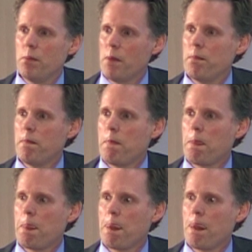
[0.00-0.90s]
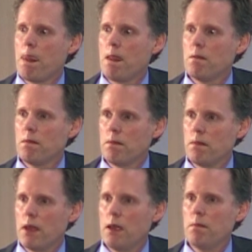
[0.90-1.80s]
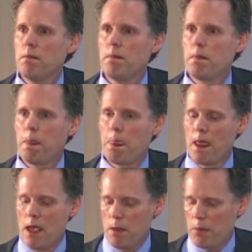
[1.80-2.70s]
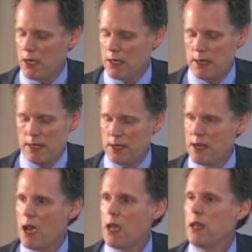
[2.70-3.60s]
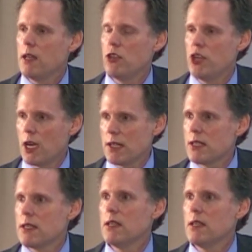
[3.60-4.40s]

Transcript: them, okay? Because this is not just